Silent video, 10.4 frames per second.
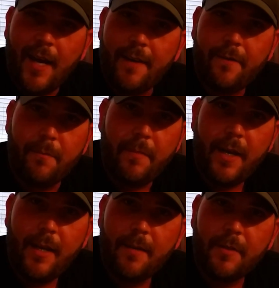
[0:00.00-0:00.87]
kind of a
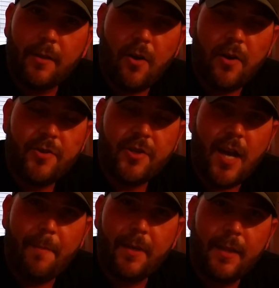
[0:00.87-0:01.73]
medium to large
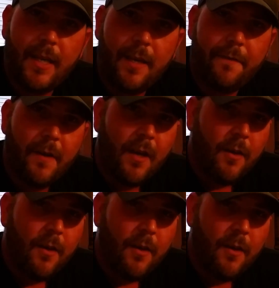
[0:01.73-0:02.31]
choppy leaf,